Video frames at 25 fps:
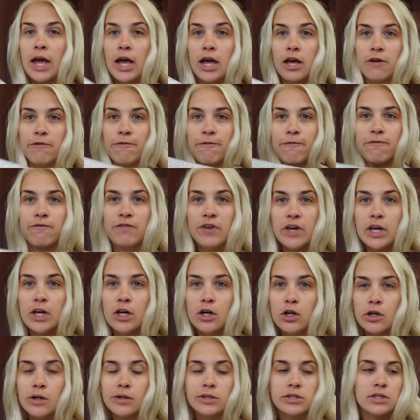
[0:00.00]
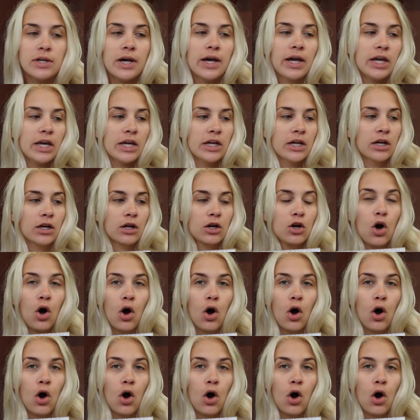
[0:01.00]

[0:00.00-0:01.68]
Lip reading: It feels like it